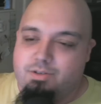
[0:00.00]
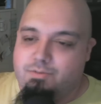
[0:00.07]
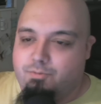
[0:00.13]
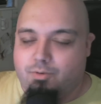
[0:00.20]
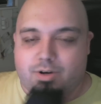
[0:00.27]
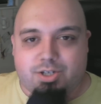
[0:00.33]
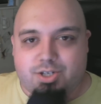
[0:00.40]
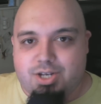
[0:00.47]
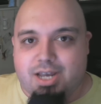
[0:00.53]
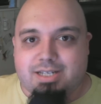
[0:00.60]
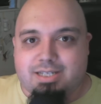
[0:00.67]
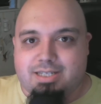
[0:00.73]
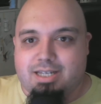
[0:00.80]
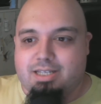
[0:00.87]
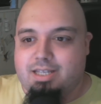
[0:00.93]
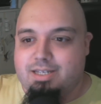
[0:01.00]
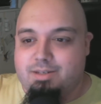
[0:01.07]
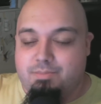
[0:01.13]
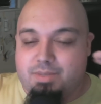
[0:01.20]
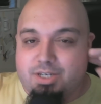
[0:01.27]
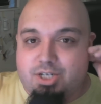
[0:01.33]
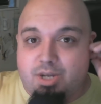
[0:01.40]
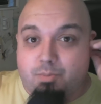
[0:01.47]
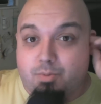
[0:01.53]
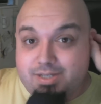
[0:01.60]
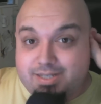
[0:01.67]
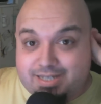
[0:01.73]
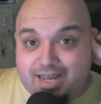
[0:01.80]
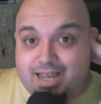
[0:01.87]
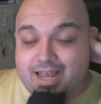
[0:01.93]
for a chance that the ship
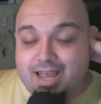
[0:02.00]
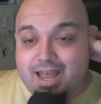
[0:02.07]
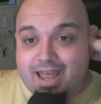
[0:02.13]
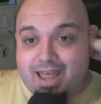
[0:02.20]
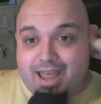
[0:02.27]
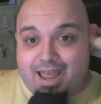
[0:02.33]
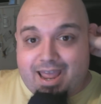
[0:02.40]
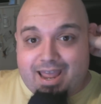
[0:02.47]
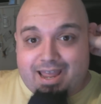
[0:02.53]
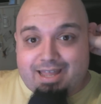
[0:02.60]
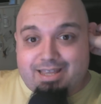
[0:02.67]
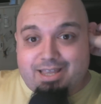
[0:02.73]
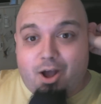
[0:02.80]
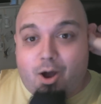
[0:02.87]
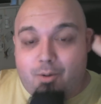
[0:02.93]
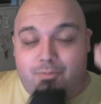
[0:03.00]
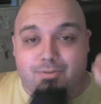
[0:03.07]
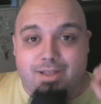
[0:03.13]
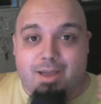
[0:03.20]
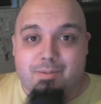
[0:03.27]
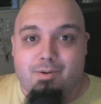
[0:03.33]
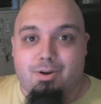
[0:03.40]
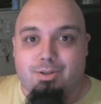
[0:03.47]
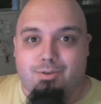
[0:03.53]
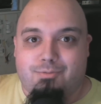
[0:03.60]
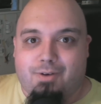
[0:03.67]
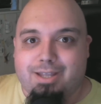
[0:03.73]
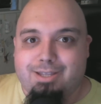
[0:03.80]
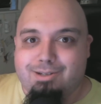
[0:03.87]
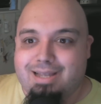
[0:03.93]
will sink, and hopefully I'm going to
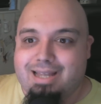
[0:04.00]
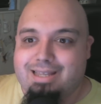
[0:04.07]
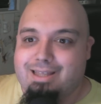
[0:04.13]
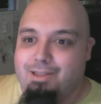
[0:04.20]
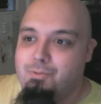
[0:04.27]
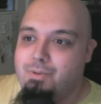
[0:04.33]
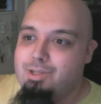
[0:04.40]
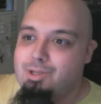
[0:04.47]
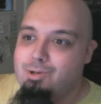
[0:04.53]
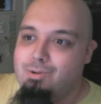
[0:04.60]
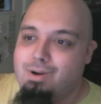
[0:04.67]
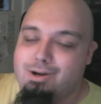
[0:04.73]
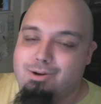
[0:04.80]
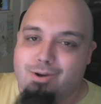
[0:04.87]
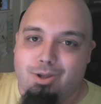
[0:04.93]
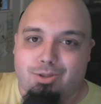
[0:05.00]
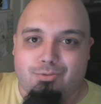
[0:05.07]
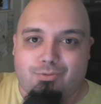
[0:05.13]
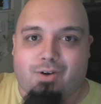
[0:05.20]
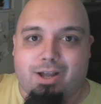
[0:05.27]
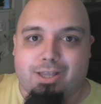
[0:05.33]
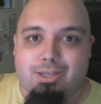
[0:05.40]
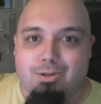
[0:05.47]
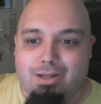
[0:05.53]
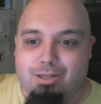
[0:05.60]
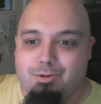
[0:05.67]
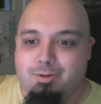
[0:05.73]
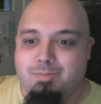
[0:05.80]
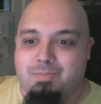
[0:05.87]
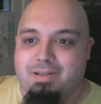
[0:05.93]
find new land. And when you are going to find new
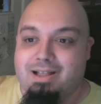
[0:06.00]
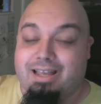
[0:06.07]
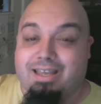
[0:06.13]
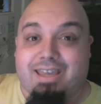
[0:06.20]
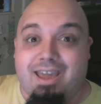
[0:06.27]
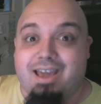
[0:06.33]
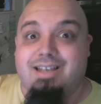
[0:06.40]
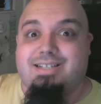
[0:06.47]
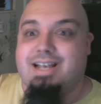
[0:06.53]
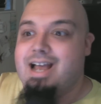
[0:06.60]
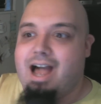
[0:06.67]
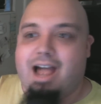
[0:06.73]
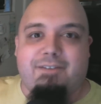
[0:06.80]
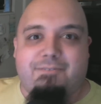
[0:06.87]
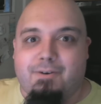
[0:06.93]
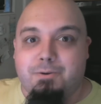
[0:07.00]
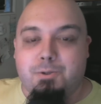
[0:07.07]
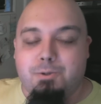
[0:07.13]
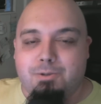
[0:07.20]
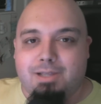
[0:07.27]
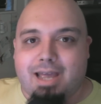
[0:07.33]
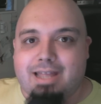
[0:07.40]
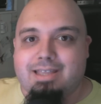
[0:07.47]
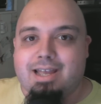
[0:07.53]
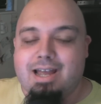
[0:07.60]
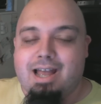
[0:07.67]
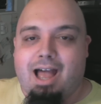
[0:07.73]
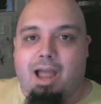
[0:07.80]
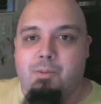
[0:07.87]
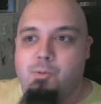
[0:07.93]
land, you will be like, yes, I found new land.
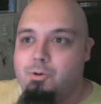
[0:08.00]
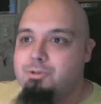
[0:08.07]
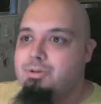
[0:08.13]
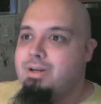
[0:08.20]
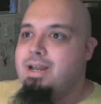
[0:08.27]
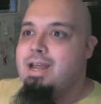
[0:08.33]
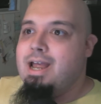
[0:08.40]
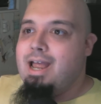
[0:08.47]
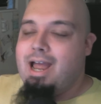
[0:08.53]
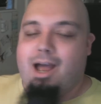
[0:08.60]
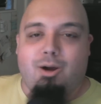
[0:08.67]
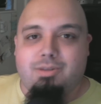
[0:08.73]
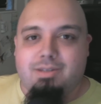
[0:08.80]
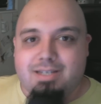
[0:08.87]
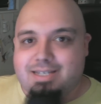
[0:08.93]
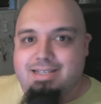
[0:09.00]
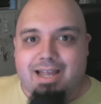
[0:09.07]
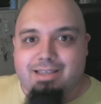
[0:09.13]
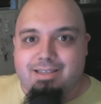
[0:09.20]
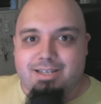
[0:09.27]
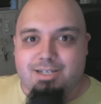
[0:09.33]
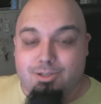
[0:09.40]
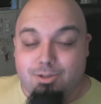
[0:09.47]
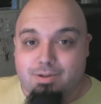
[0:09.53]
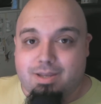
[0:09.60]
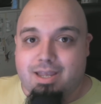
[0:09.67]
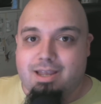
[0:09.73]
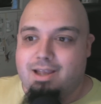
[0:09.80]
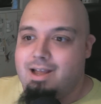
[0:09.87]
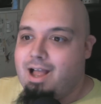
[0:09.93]
I'm wondering how this land is
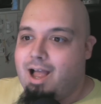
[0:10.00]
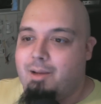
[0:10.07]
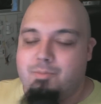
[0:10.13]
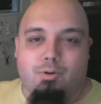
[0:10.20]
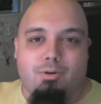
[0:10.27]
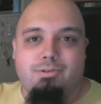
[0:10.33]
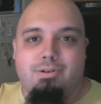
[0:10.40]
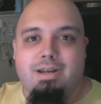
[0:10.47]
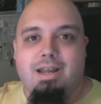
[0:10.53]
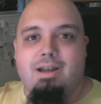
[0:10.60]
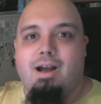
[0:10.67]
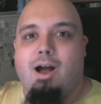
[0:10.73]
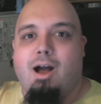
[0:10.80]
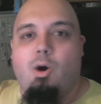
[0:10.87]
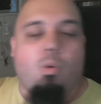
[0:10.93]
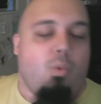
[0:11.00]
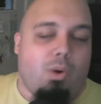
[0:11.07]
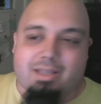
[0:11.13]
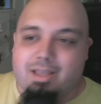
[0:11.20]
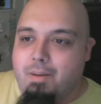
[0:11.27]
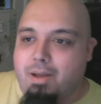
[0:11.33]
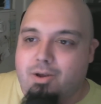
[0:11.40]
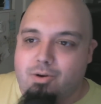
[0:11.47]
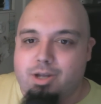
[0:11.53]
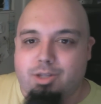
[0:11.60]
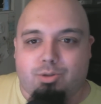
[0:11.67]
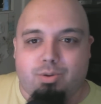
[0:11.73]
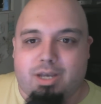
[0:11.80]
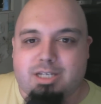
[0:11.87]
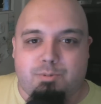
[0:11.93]
looking. I'm wondering what am I
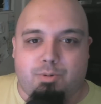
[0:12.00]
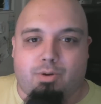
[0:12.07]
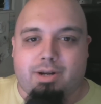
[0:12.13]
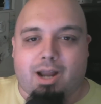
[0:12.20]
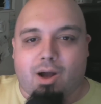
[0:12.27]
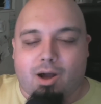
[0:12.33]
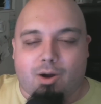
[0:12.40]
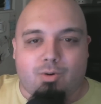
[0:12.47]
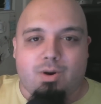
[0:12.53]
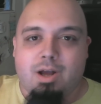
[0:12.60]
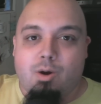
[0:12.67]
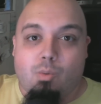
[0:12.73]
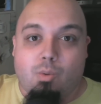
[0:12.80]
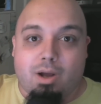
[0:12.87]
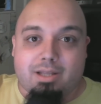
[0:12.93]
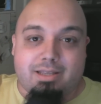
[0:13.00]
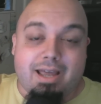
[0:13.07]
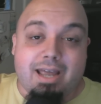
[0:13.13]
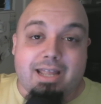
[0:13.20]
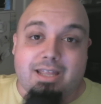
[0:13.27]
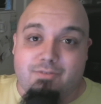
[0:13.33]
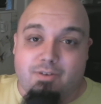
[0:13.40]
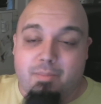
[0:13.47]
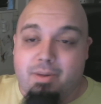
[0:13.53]
going to explore now? What native